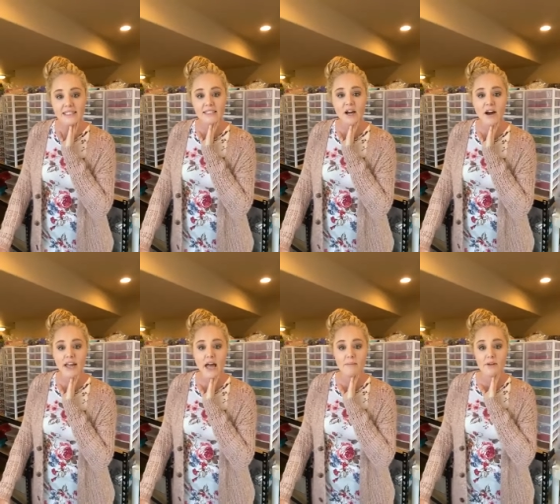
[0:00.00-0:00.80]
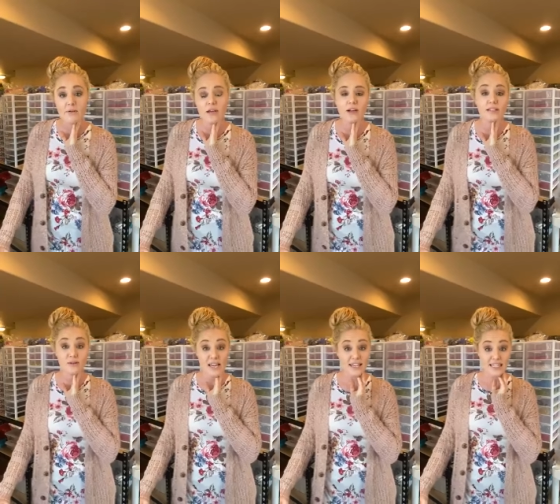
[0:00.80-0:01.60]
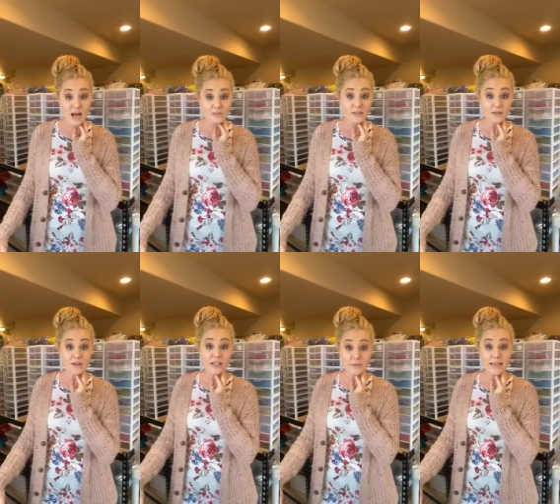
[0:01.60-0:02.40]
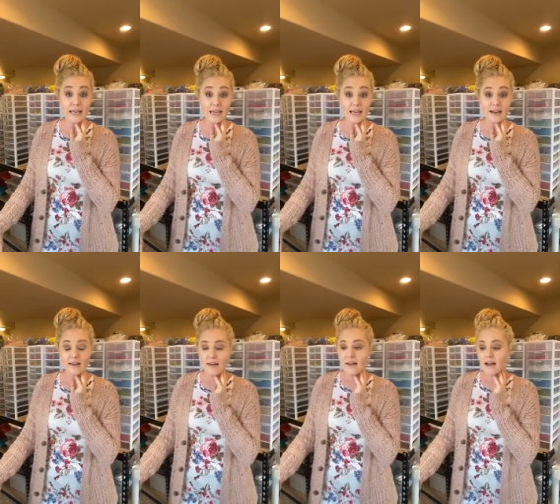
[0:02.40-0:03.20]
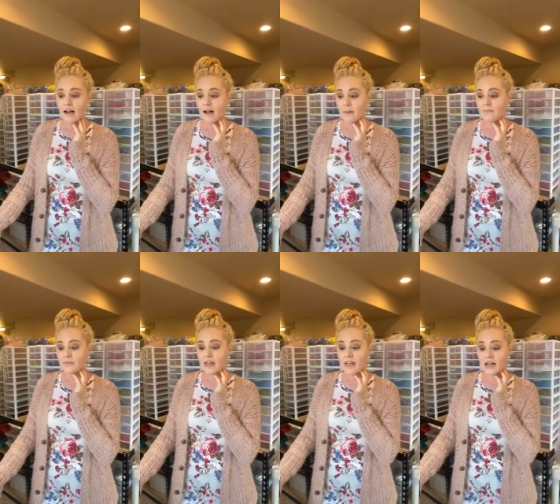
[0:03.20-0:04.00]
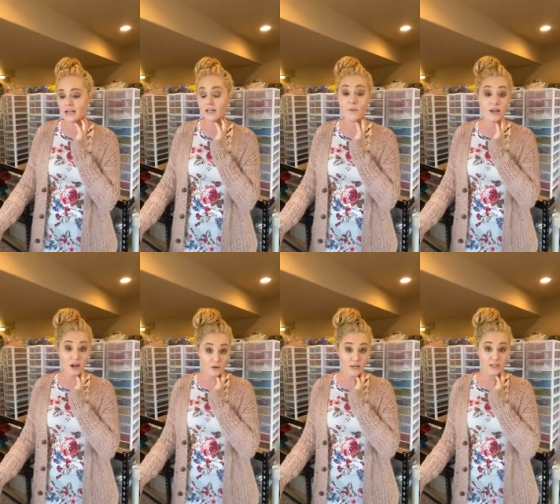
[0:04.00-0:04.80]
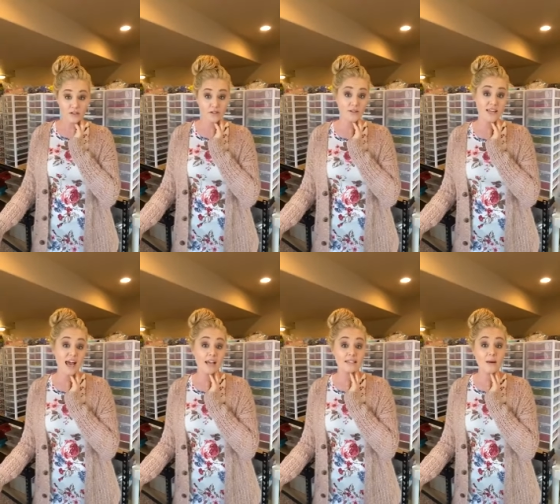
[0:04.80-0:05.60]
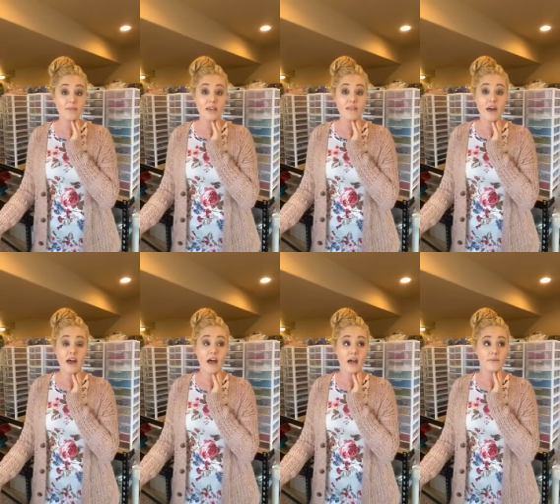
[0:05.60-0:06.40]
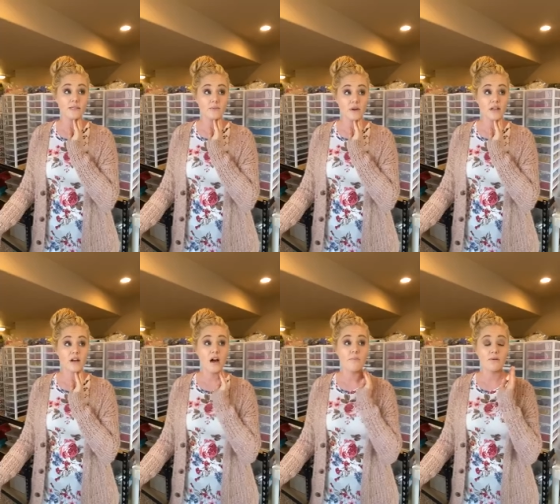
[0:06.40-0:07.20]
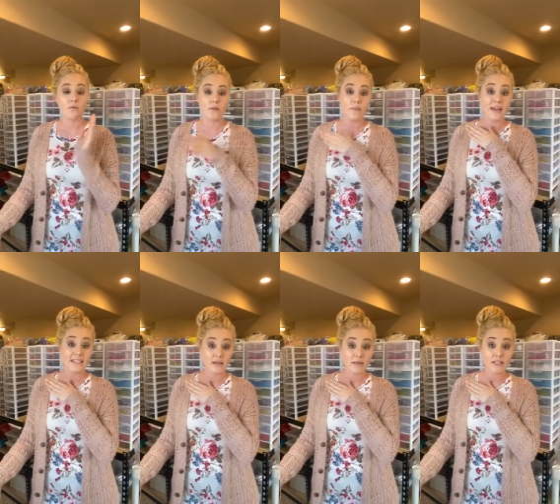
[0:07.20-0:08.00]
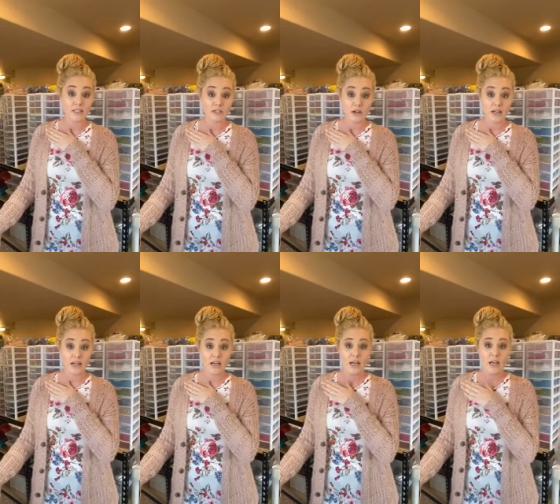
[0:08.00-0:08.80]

Sorry, I'm new here. So yes, absolutely we can. Um, and we are going to. So that is something that I was working on before the pandemic started.